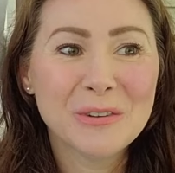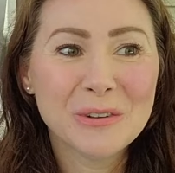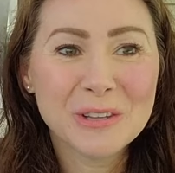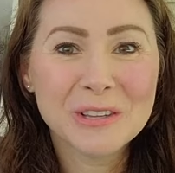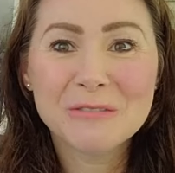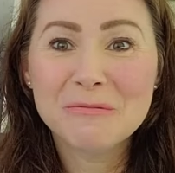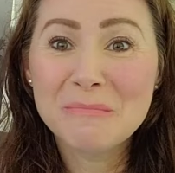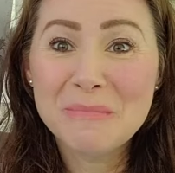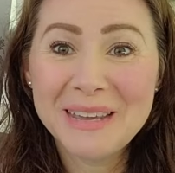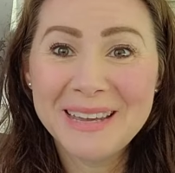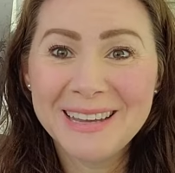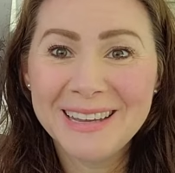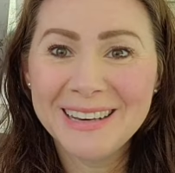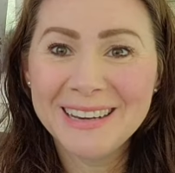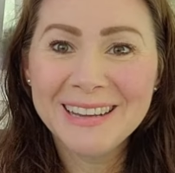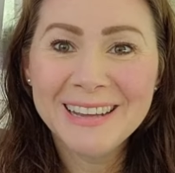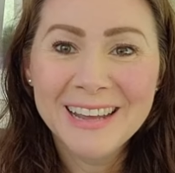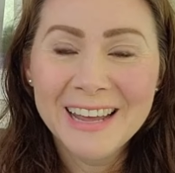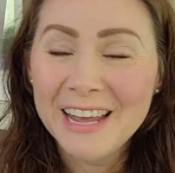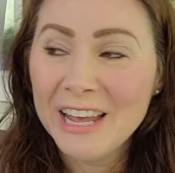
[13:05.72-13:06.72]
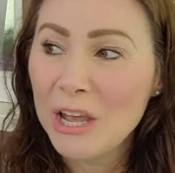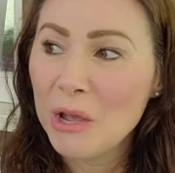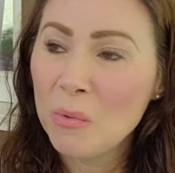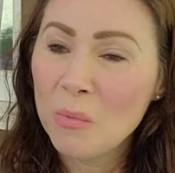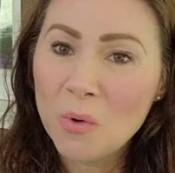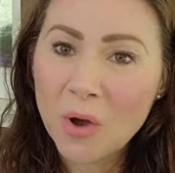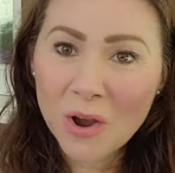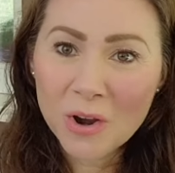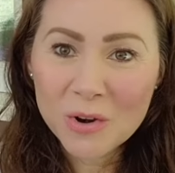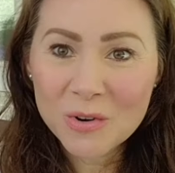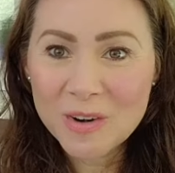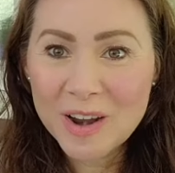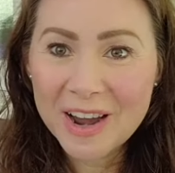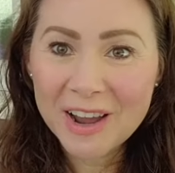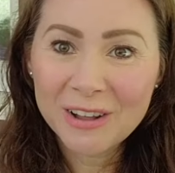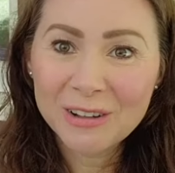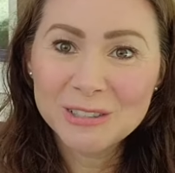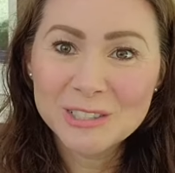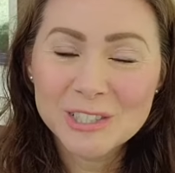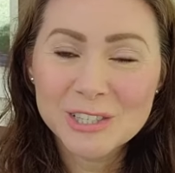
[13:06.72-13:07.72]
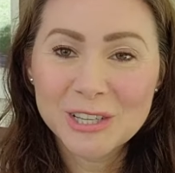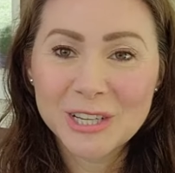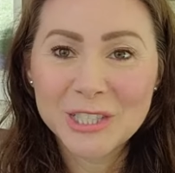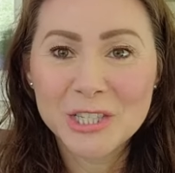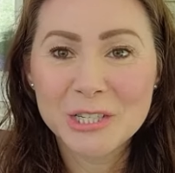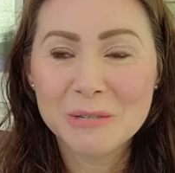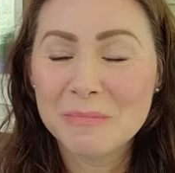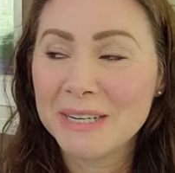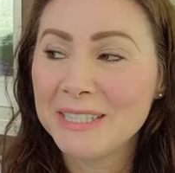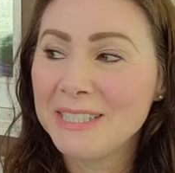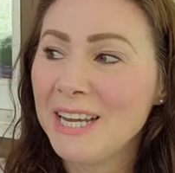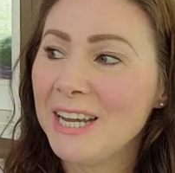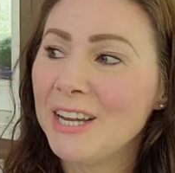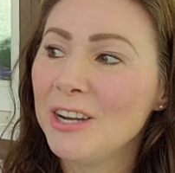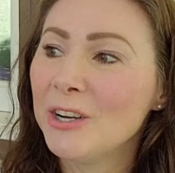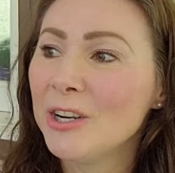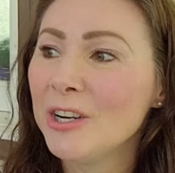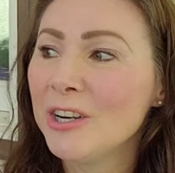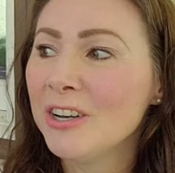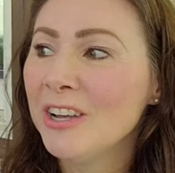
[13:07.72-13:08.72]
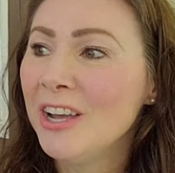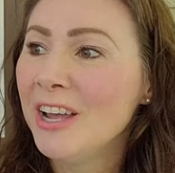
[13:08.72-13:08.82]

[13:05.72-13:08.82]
full of mead and walk around slushing my tankard.